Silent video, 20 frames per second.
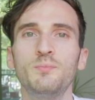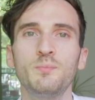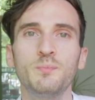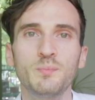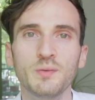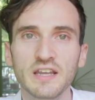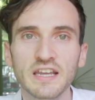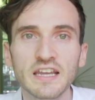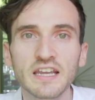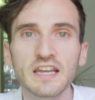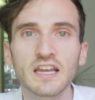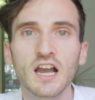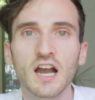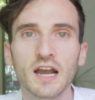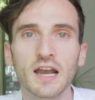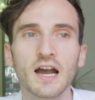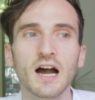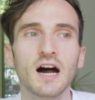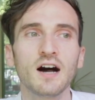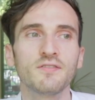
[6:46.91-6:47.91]
be a
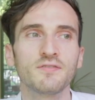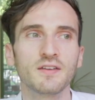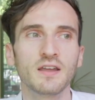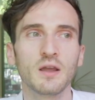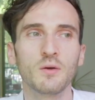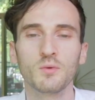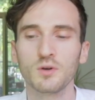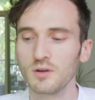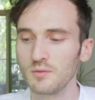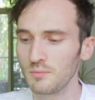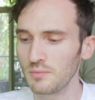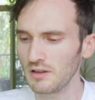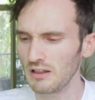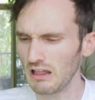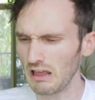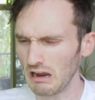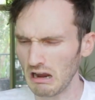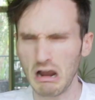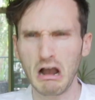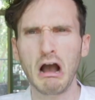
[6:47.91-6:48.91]
coffee. It wouldn't be
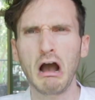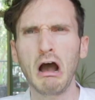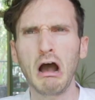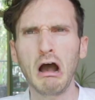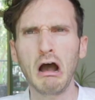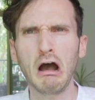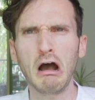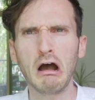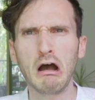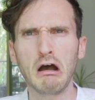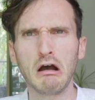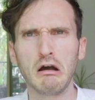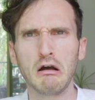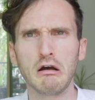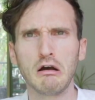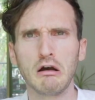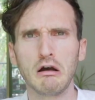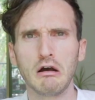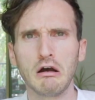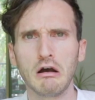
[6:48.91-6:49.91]
like,
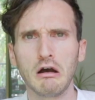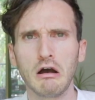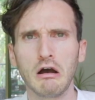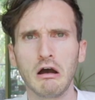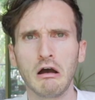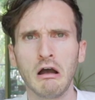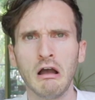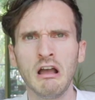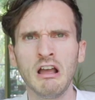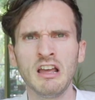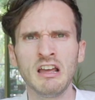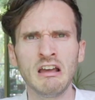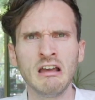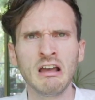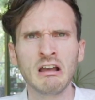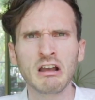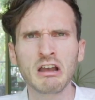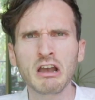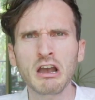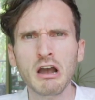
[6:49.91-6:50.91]
oh,
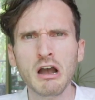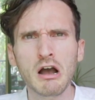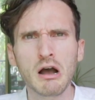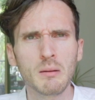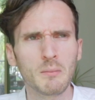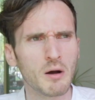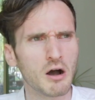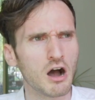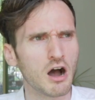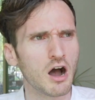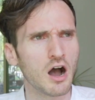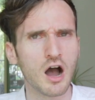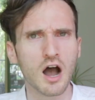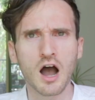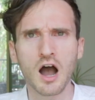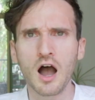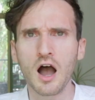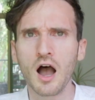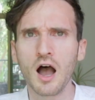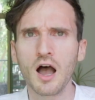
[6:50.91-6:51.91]
come
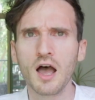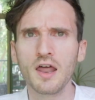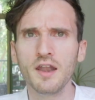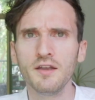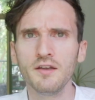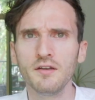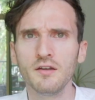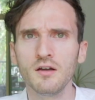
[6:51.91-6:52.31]
on,